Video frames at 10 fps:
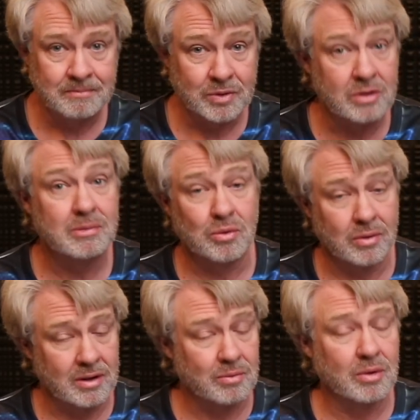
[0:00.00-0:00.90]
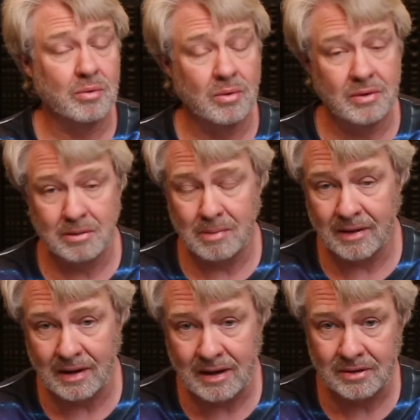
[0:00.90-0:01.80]
You're going to be really rewarded
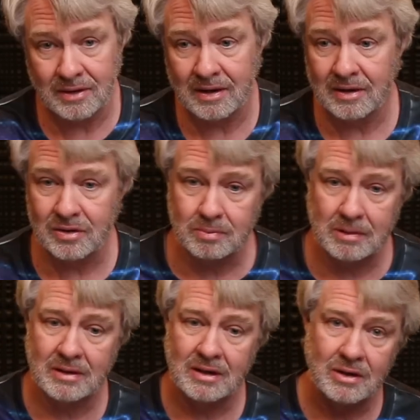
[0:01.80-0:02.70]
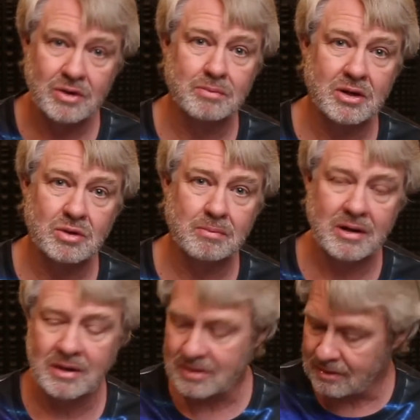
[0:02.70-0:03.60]
by that. You're not going to spend near as much
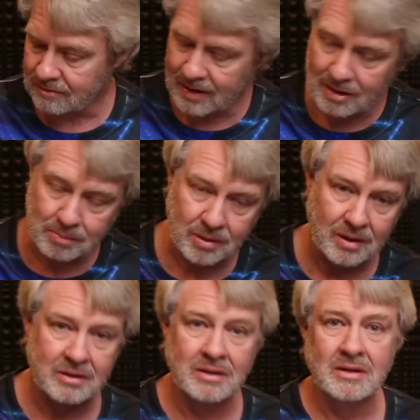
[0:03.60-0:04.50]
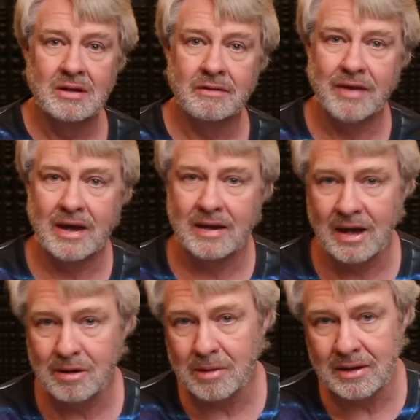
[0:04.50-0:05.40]
money as if they put that
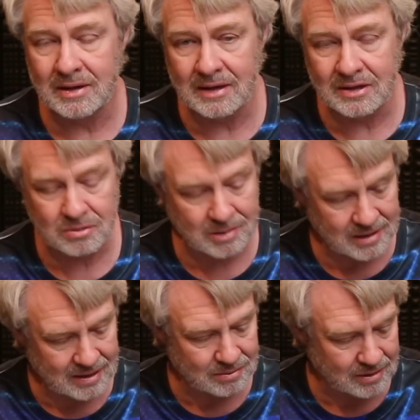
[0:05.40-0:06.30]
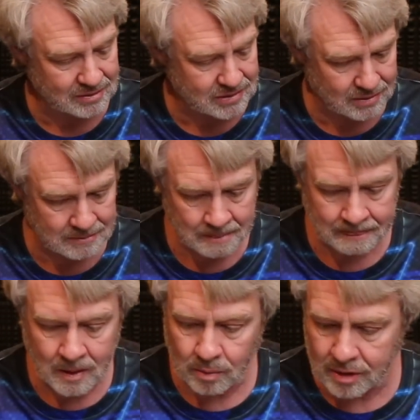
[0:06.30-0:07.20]
kind of money in it to begin with. So
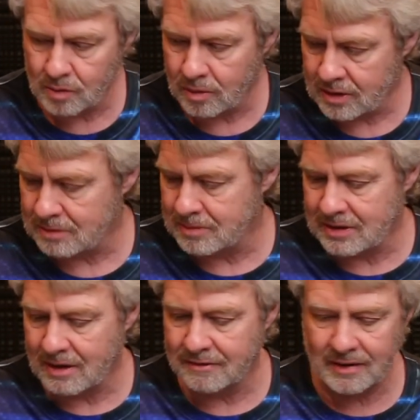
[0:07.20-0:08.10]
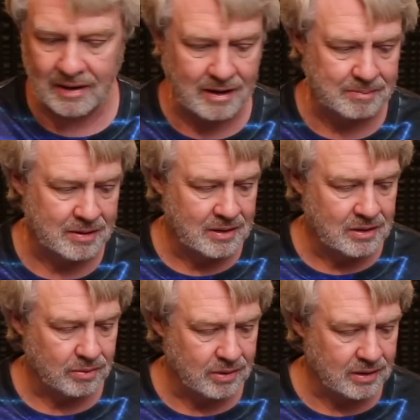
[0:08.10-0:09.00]
we're going to work some stuff up.
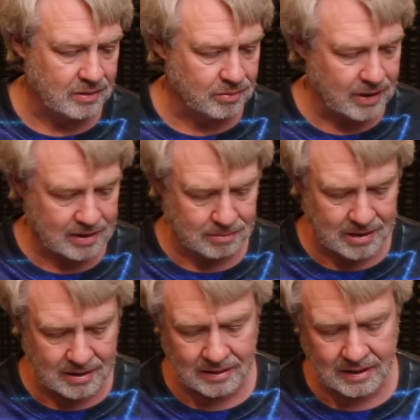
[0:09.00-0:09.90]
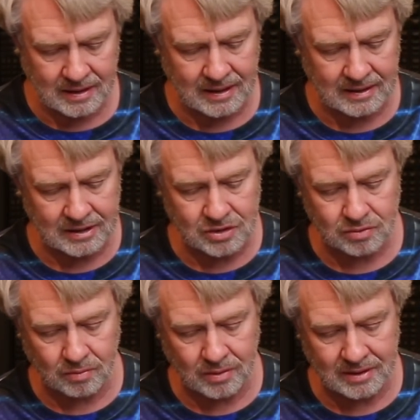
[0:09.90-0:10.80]
We're going to recommend that at
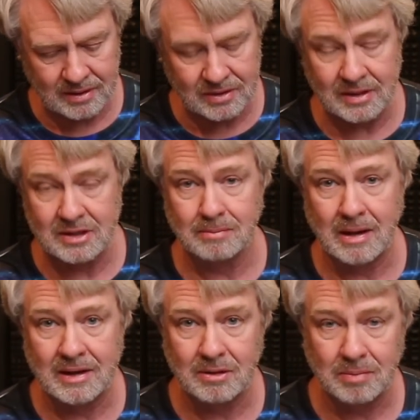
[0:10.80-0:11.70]
least one of these sets of binding